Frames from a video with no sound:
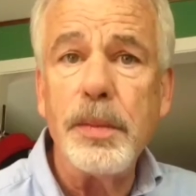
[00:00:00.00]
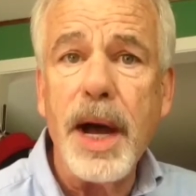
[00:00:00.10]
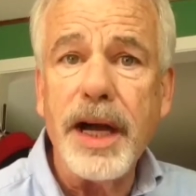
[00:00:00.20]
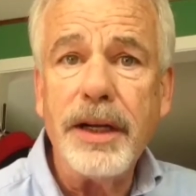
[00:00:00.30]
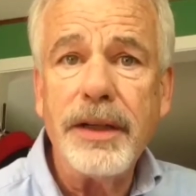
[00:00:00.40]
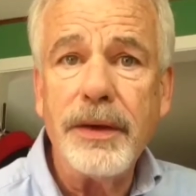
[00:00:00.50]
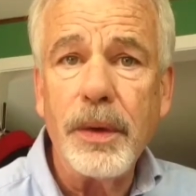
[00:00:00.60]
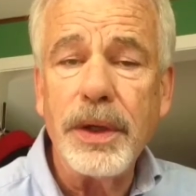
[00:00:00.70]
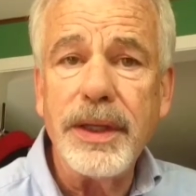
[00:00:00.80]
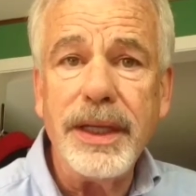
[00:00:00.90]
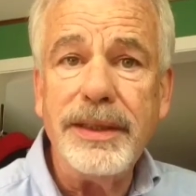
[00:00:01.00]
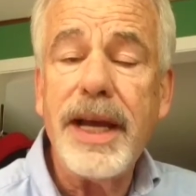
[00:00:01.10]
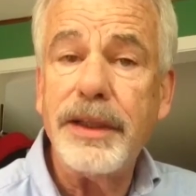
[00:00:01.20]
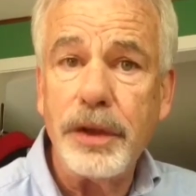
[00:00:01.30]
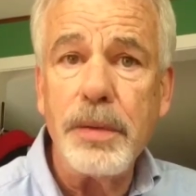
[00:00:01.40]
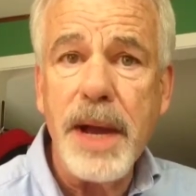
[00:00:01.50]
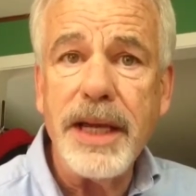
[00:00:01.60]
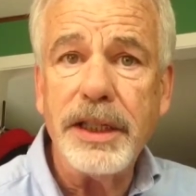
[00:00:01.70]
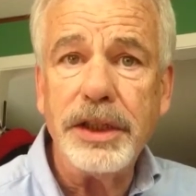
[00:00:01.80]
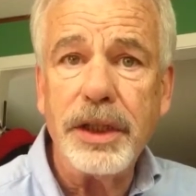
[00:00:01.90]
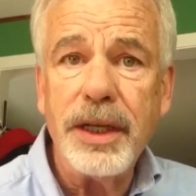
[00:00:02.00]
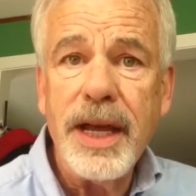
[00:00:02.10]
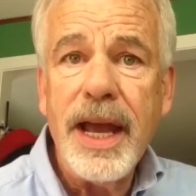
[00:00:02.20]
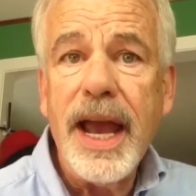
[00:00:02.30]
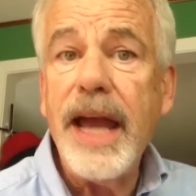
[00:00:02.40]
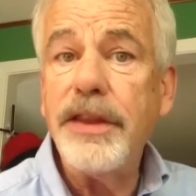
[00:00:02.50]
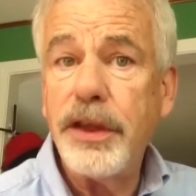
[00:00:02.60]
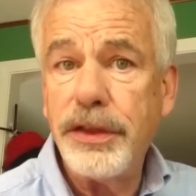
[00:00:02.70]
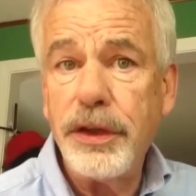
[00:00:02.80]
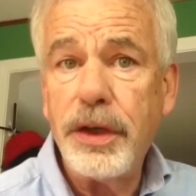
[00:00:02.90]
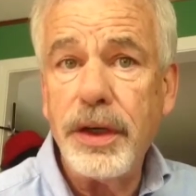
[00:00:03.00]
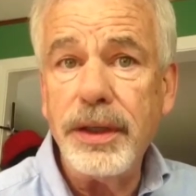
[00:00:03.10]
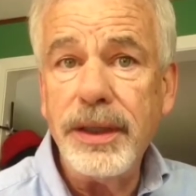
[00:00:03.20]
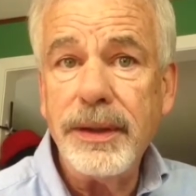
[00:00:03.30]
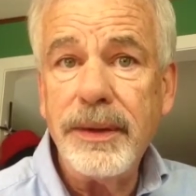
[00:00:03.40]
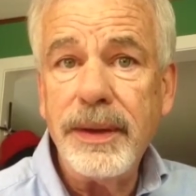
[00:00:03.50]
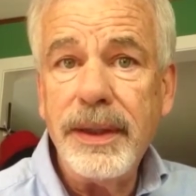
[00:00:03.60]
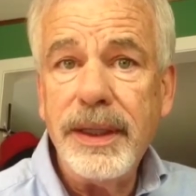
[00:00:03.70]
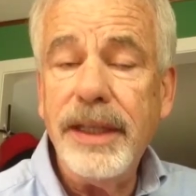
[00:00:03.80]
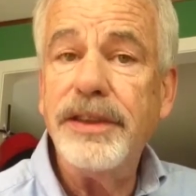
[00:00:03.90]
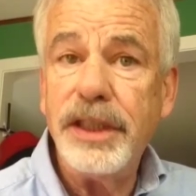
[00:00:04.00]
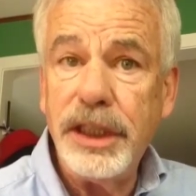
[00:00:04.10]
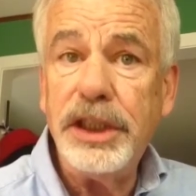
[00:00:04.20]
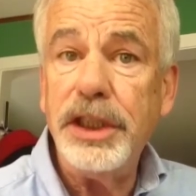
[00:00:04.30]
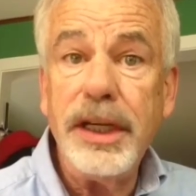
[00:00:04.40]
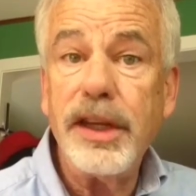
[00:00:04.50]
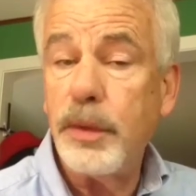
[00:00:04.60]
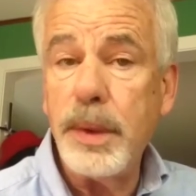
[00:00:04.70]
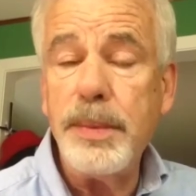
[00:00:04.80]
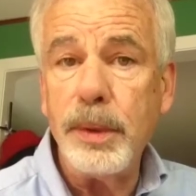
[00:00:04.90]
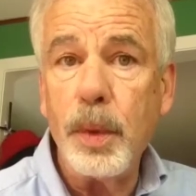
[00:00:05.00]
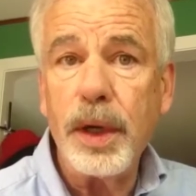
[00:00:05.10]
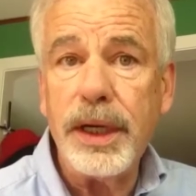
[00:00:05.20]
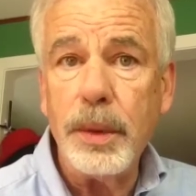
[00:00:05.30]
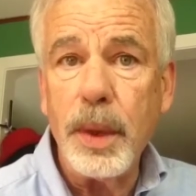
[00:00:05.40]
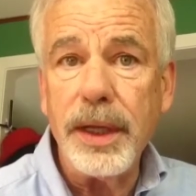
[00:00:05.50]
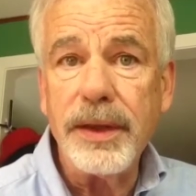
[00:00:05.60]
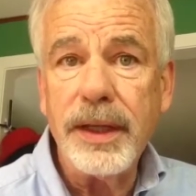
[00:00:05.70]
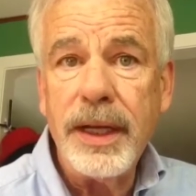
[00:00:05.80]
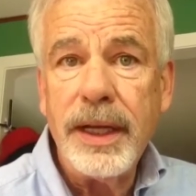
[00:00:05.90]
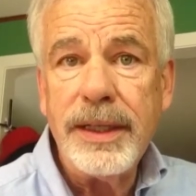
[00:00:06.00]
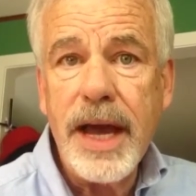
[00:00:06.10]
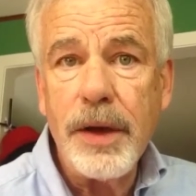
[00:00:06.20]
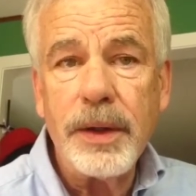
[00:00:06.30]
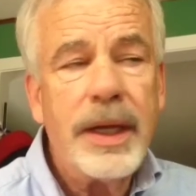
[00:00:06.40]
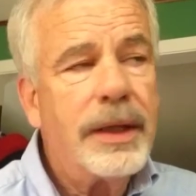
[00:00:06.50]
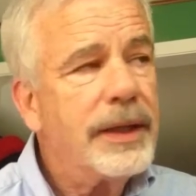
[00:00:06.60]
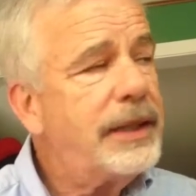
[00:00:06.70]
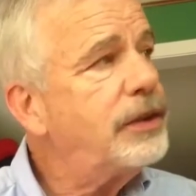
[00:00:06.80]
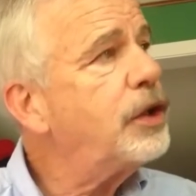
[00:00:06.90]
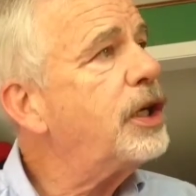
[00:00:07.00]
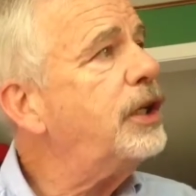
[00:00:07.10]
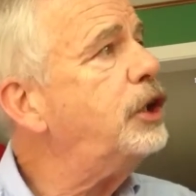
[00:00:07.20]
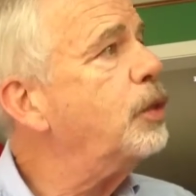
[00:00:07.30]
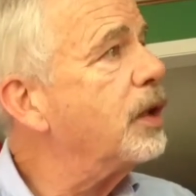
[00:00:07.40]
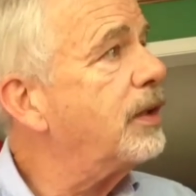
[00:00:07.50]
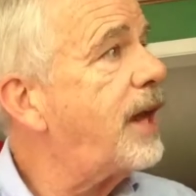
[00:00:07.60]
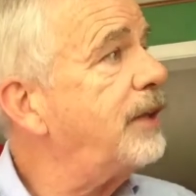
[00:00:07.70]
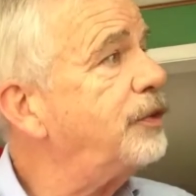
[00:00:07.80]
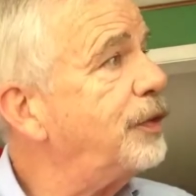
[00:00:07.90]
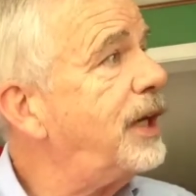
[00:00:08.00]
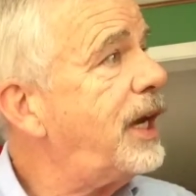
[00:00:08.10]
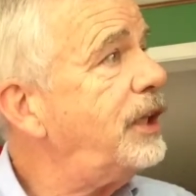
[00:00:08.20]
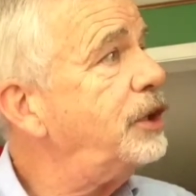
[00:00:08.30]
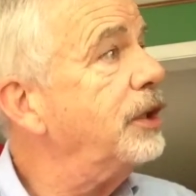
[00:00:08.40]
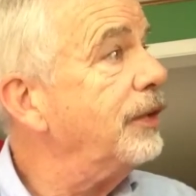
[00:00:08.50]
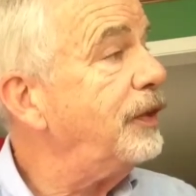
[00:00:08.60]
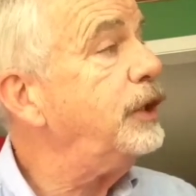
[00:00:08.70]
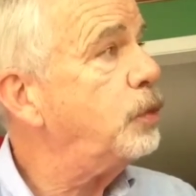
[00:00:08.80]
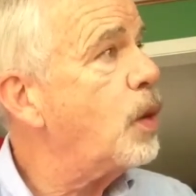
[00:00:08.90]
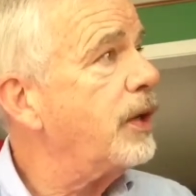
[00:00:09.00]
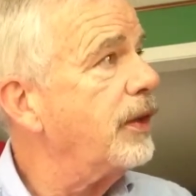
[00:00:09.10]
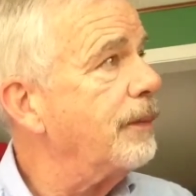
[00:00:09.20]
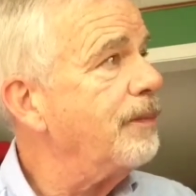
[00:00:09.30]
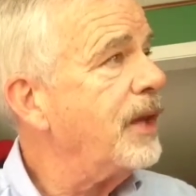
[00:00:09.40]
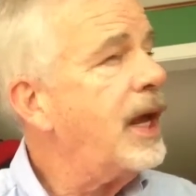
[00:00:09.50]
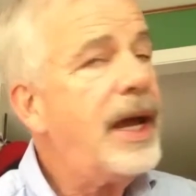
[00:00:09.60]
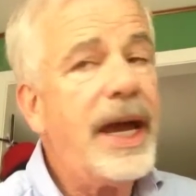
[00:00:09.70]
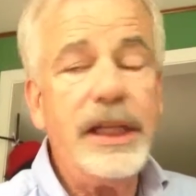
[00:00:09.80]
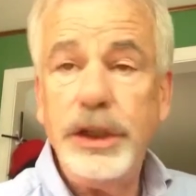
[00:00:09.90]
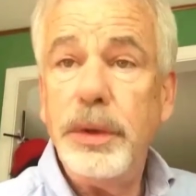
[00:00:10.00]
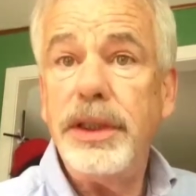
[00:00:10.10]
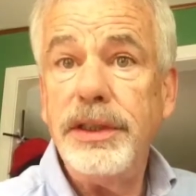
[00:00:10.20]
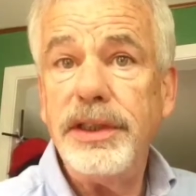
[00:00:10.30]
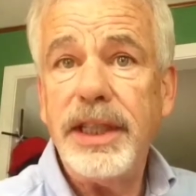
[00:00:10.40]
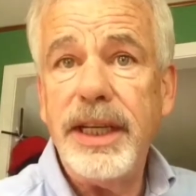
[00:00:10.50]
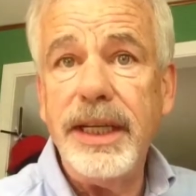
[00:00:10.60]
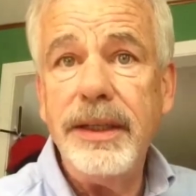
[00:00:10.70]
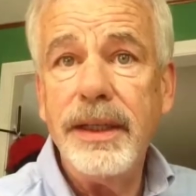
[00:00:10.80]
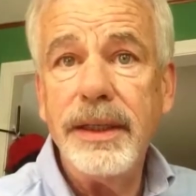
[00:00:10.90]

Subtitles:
buyer or the technical manager. And the third is an engineer that we've been working with. Now, let's look and do a classification of each one of them. As you can see,